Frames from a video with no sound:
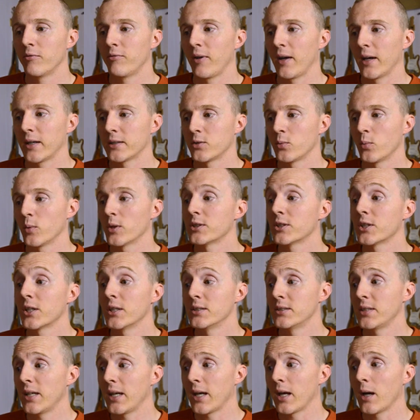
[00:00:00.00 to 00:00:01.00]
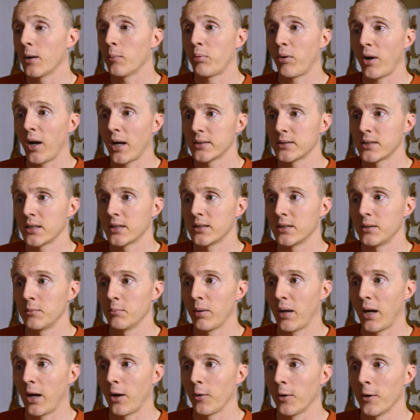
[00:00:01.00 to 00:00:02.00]
effects which can take up processing
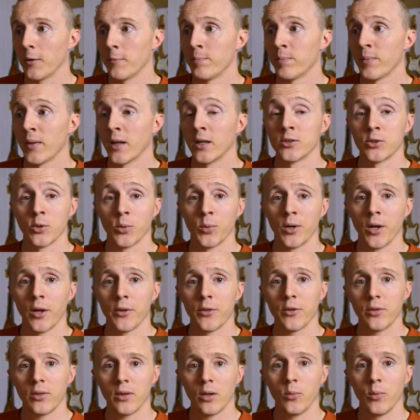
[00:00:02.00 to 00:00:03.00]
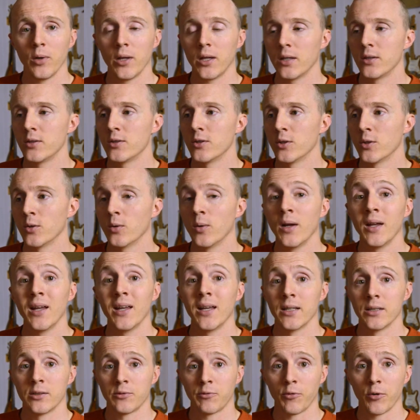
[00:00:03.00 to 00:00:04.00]
power. So another thing we can do
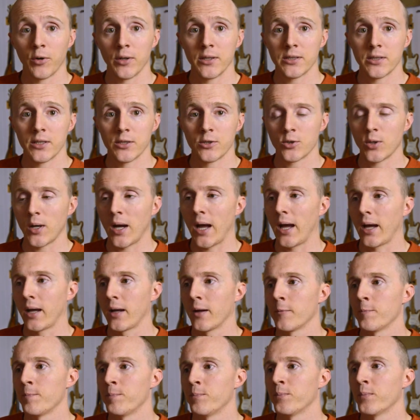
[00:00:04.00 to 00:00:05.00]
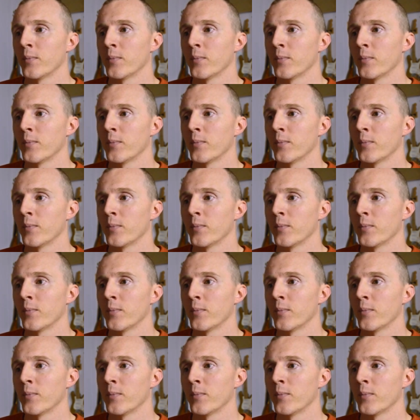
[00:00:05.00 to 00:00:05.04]
is freeze the track.